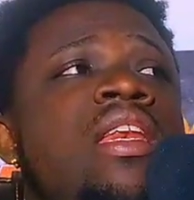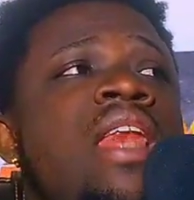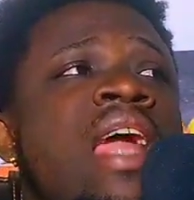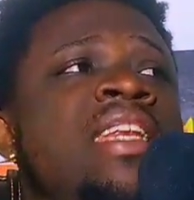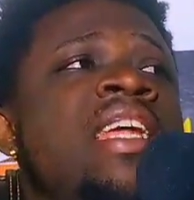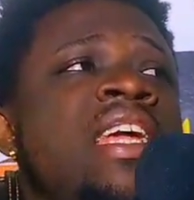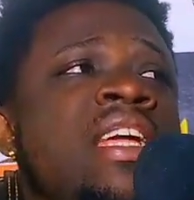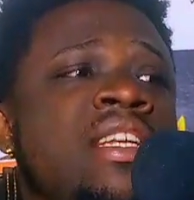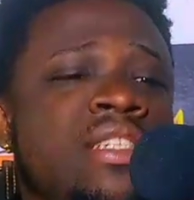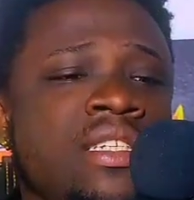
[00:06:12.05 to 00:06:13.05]
like
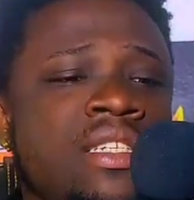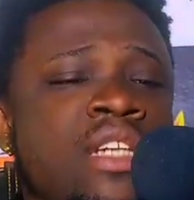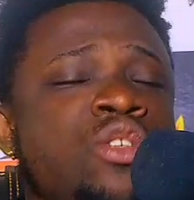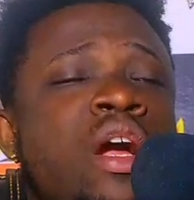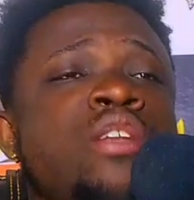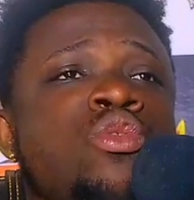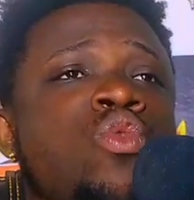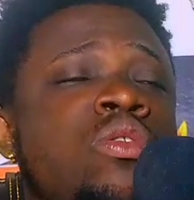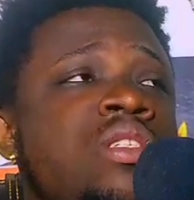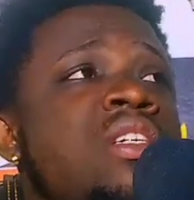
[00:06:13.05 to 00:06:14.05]
they try
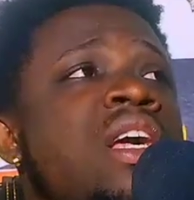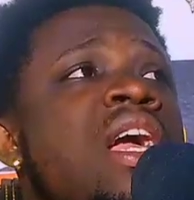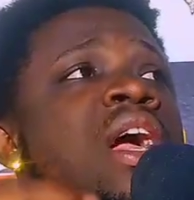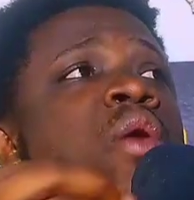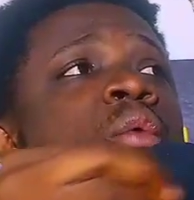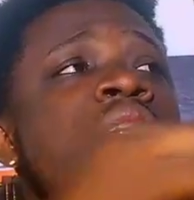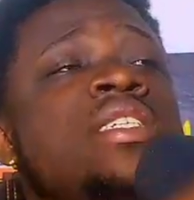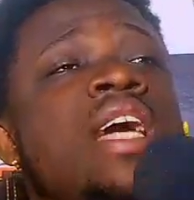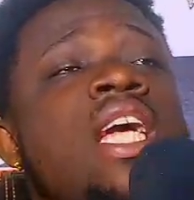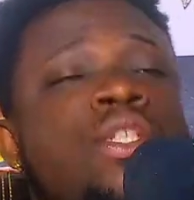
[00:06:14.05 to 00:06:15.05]
to
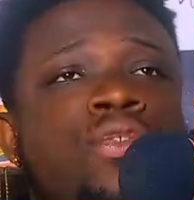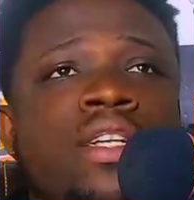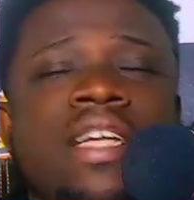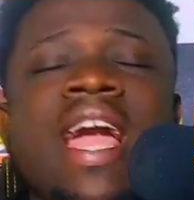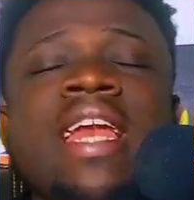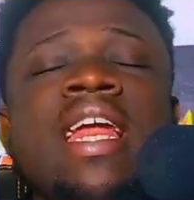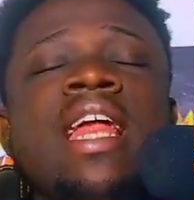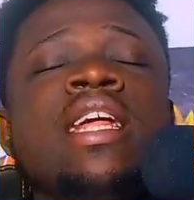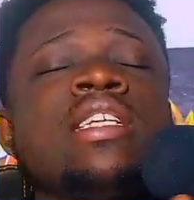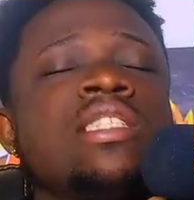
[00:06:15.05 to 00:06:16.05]
register it first and
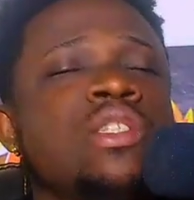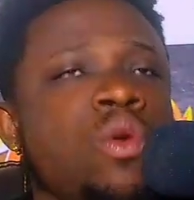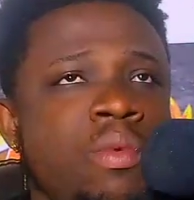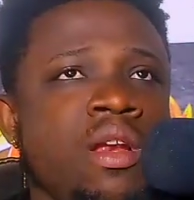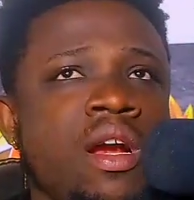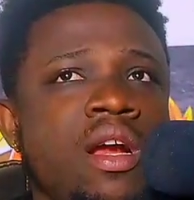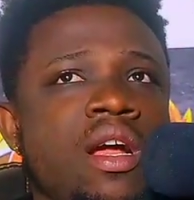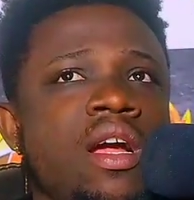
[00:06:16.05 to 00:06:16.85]
they didn't tell me that.